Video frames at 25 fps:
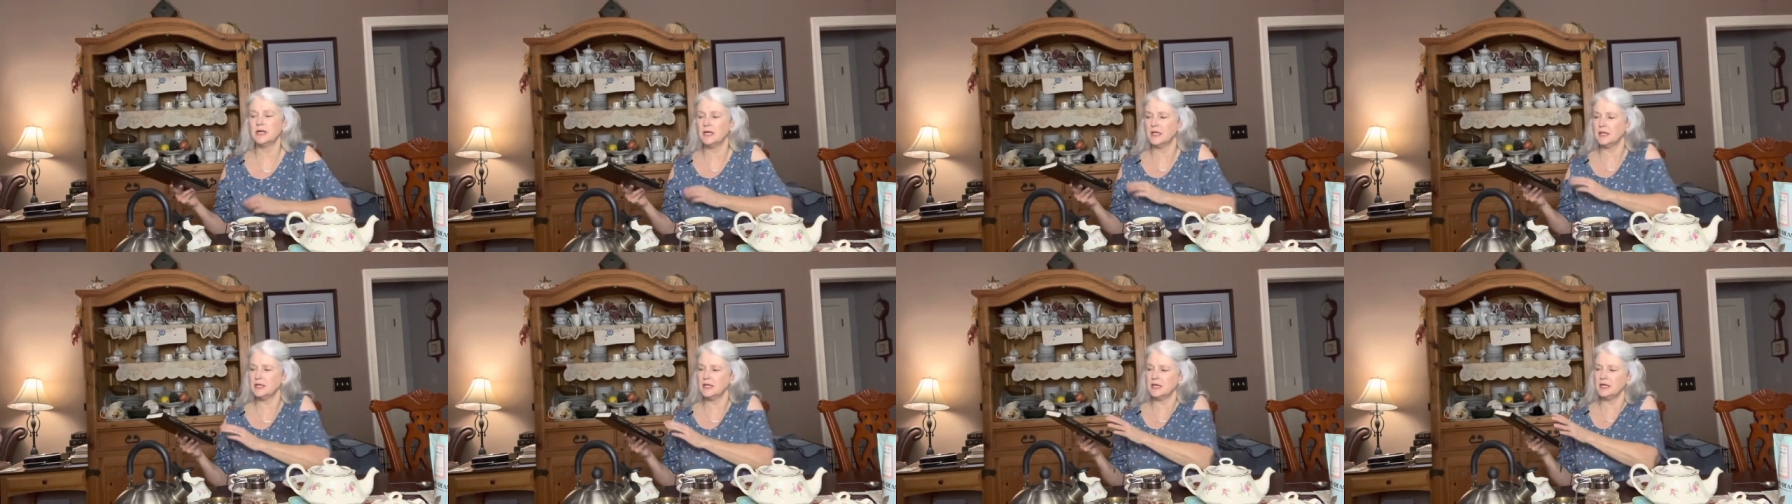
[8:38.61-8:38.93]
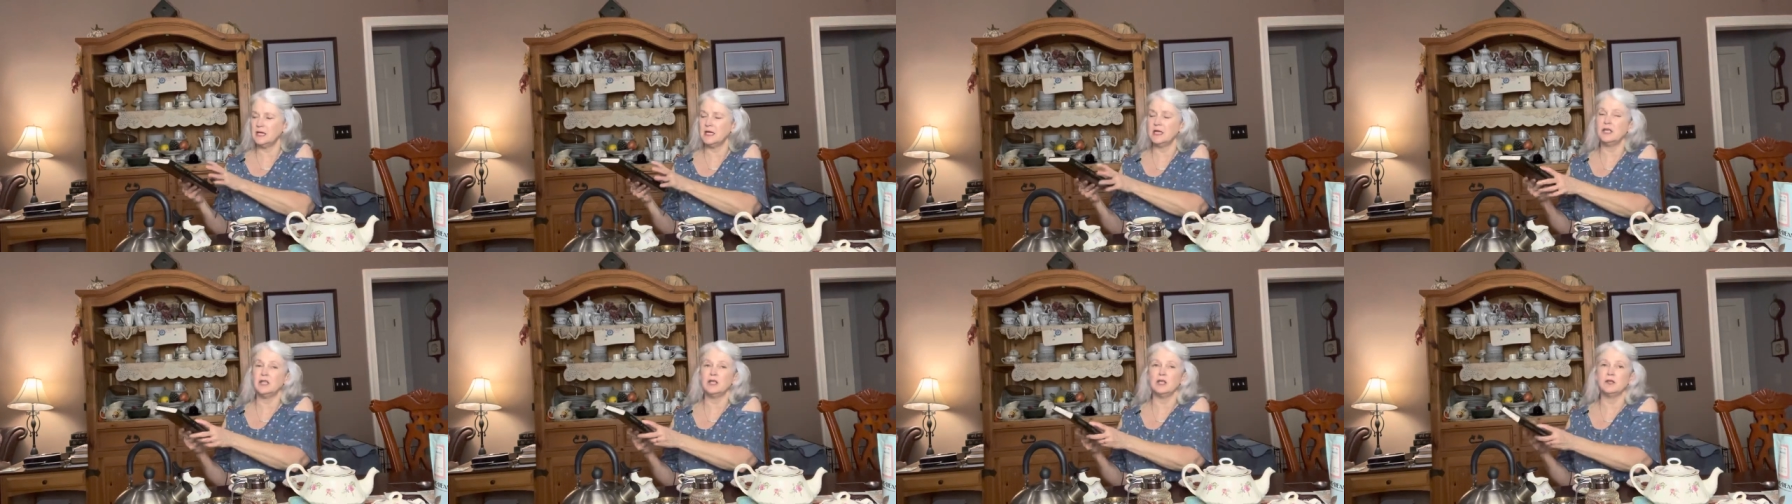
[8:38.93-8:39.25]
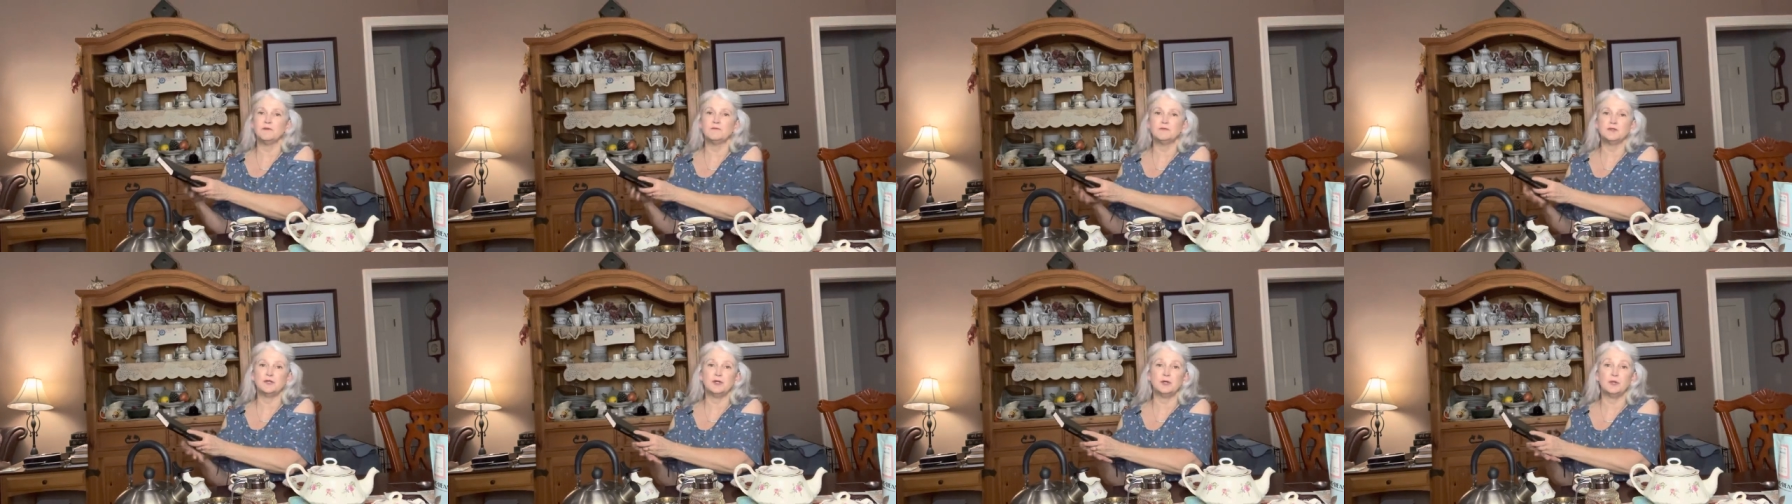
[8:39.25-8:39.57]
and then it
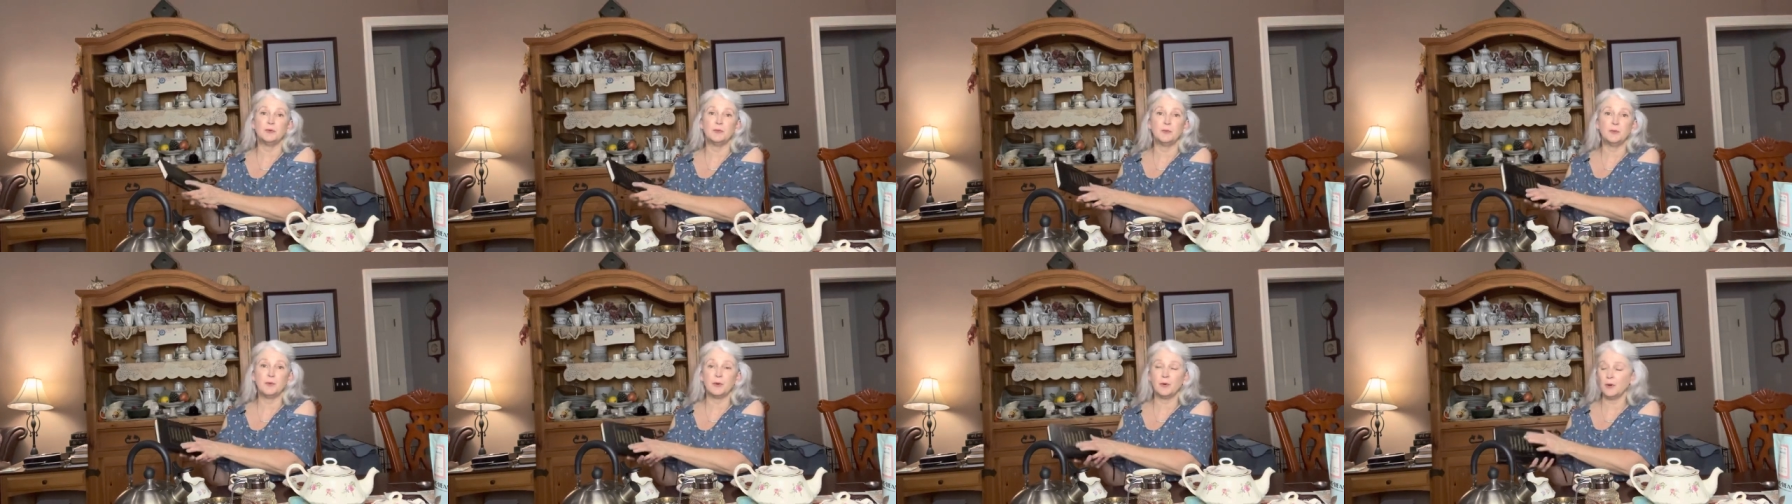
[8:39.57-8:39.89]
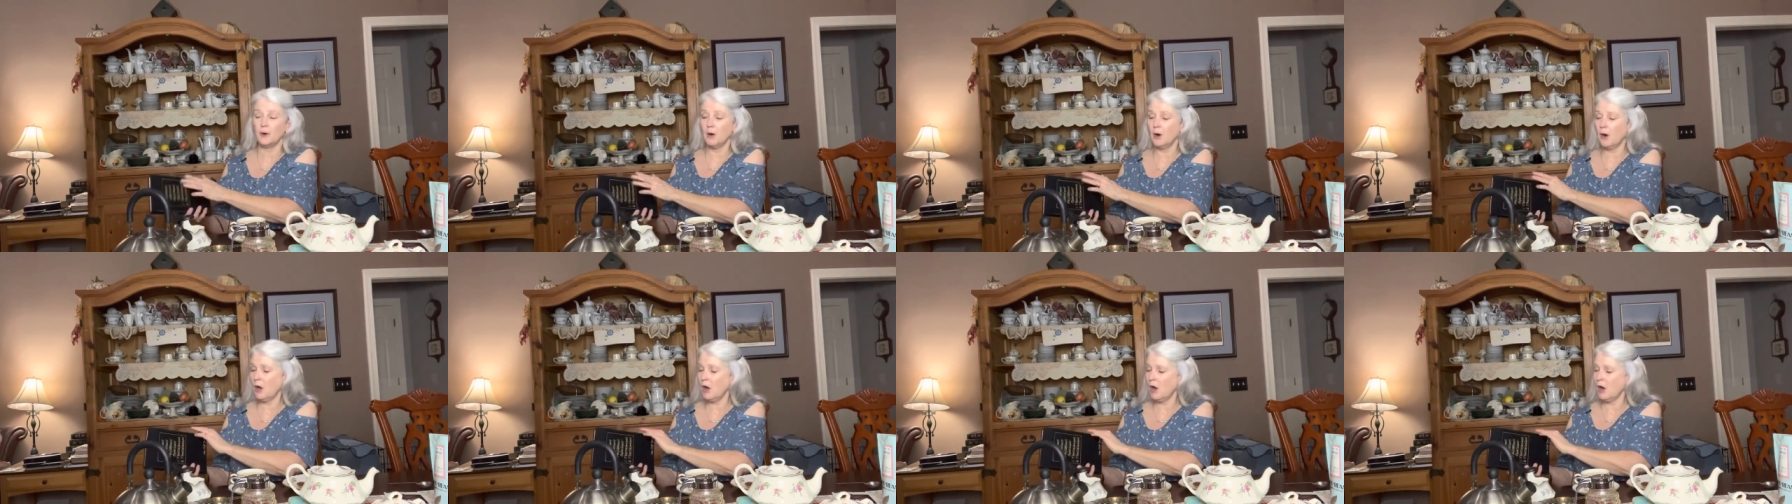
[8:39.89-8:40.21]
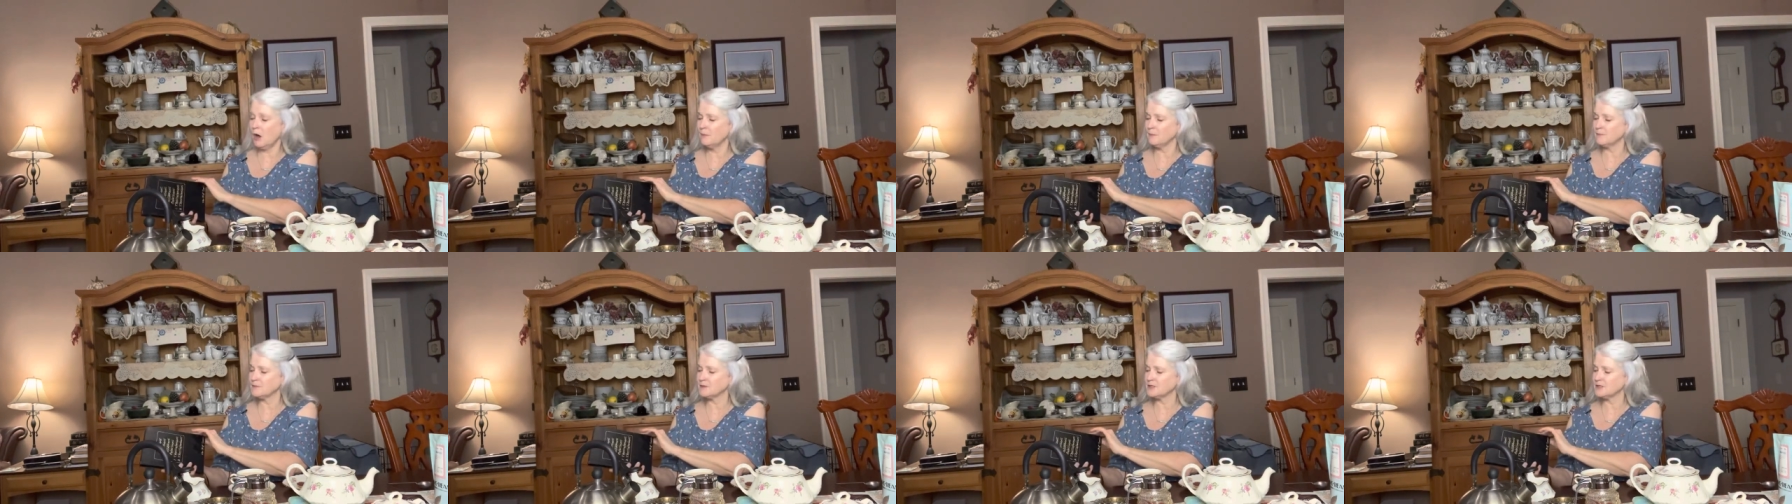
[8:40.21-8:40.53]
gives you
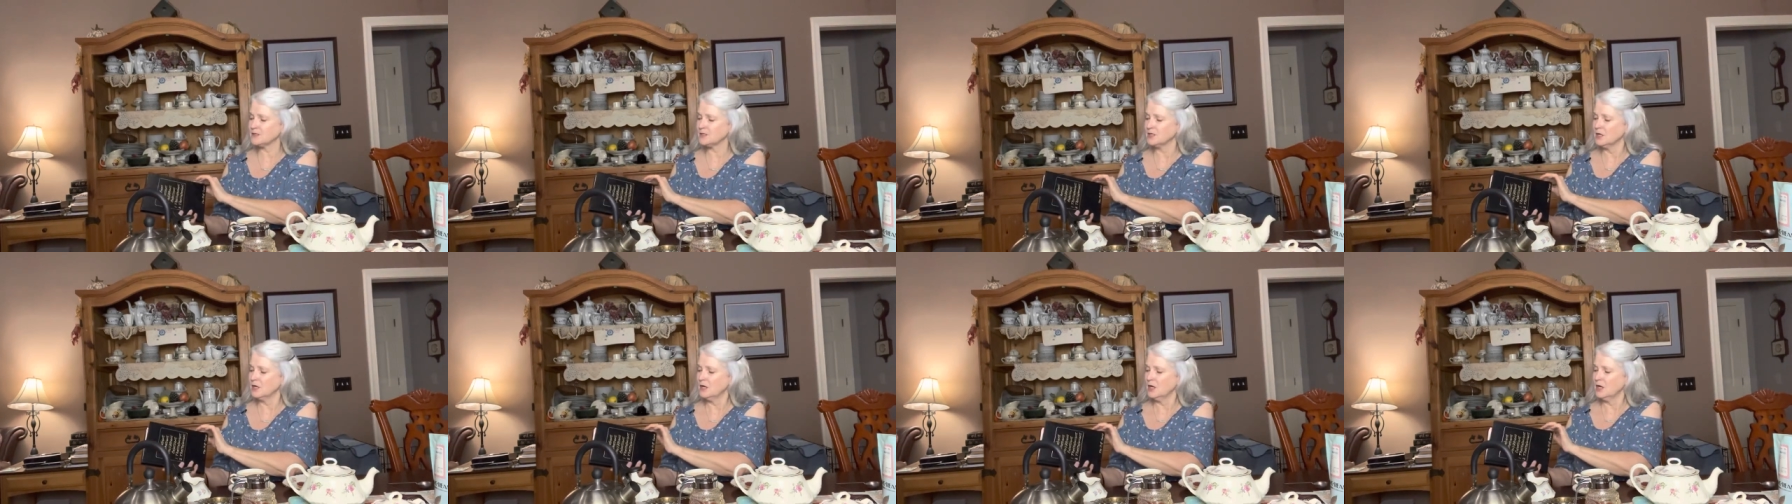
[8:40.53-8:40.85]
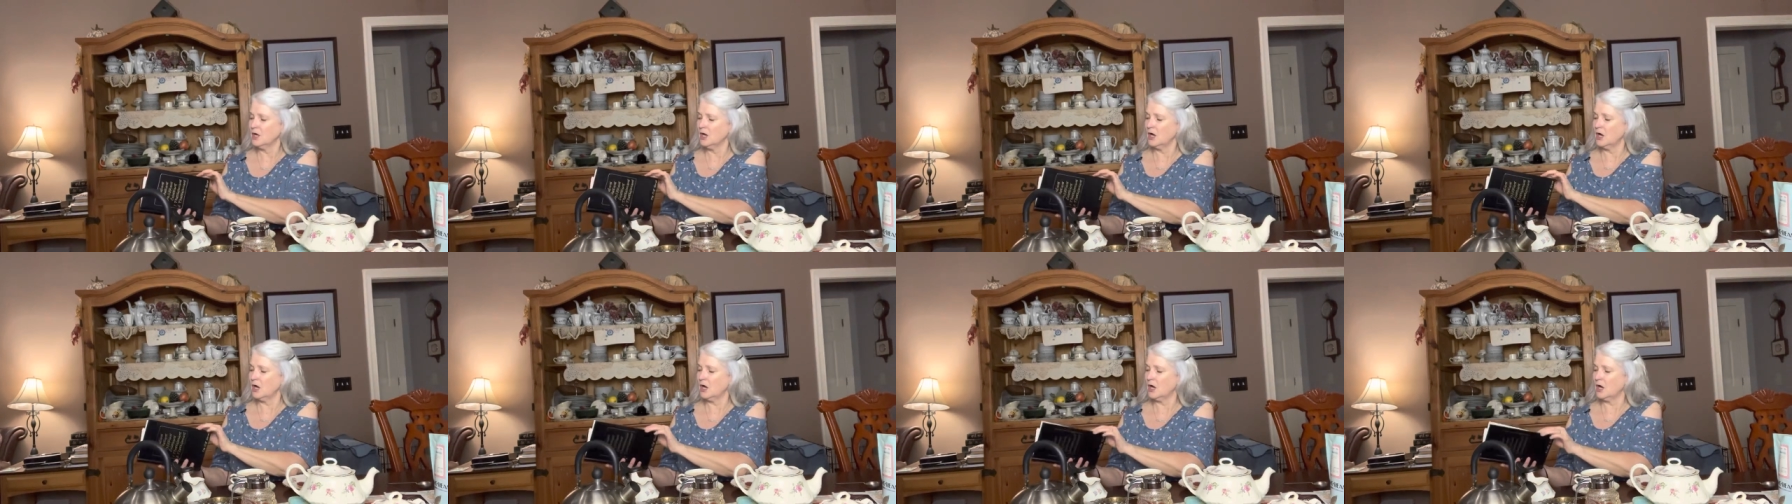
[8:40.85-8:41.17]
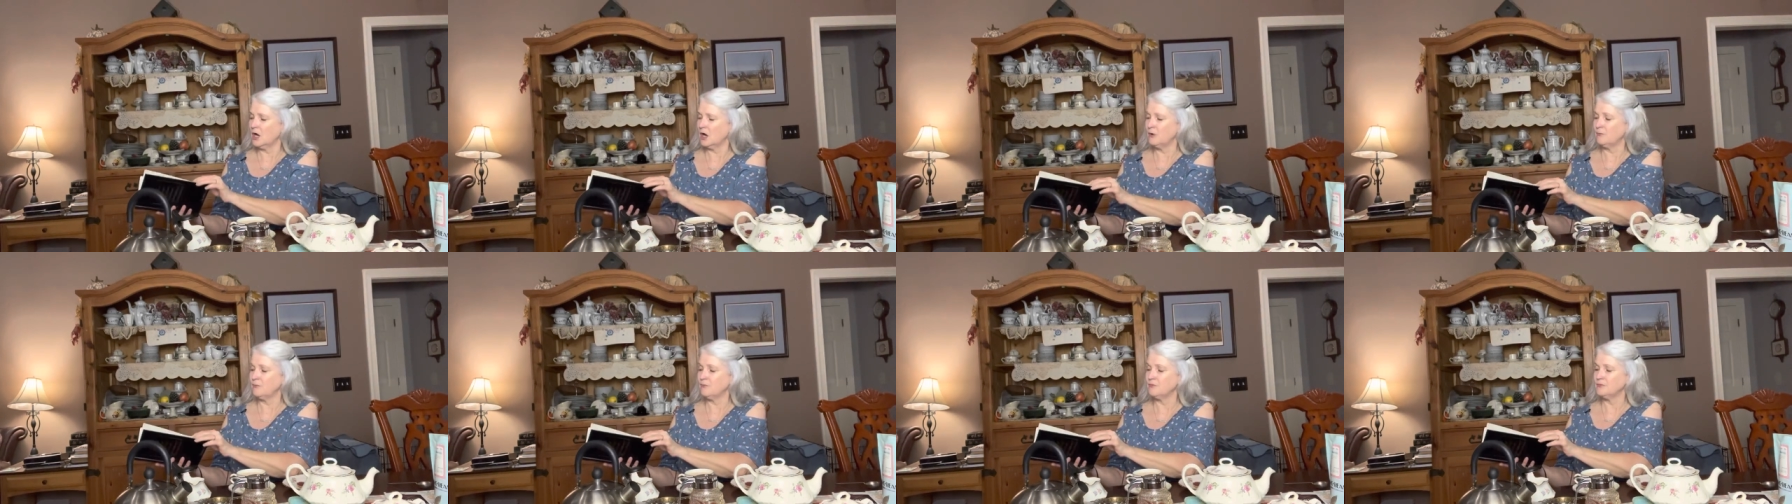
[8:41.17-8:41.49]
prompts
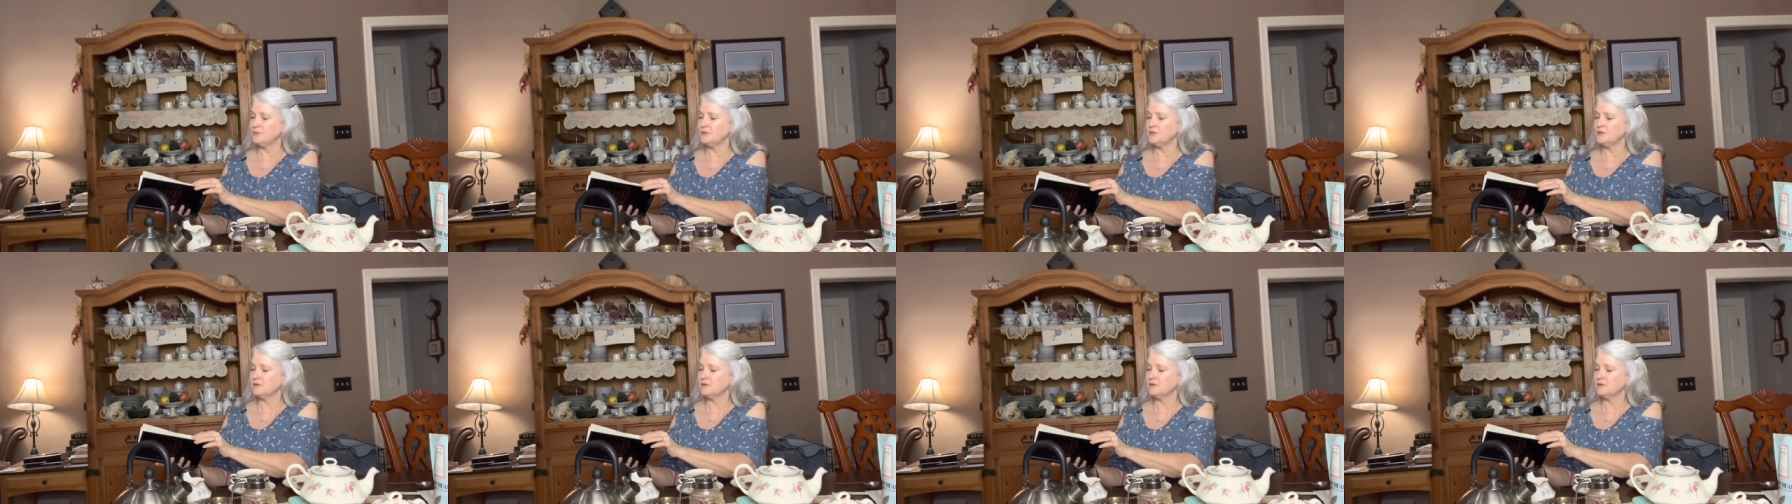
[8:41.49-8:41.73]
um,